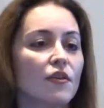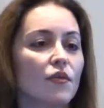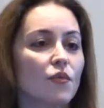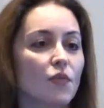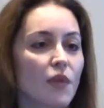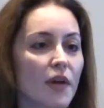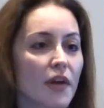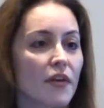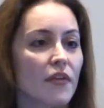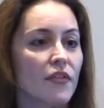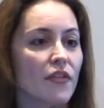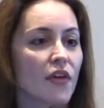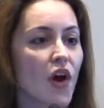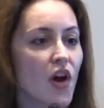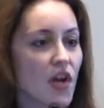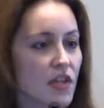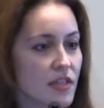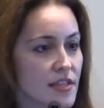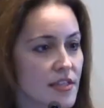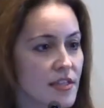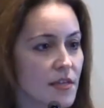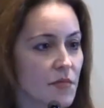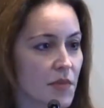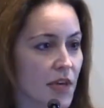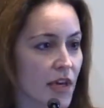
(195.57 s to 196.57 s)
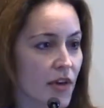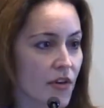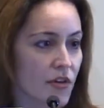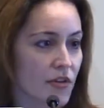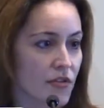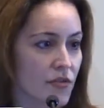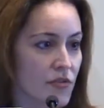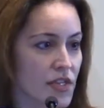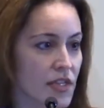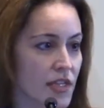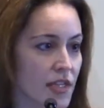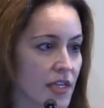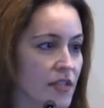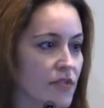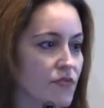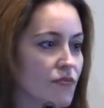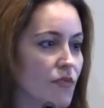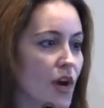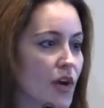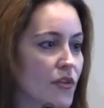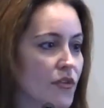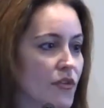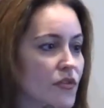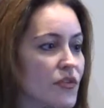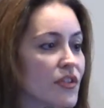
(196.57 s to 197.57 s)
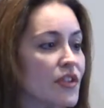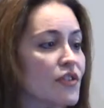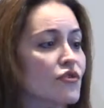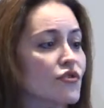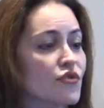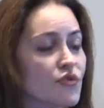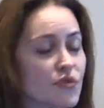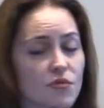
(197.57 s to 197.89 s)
with autism characteristics rather than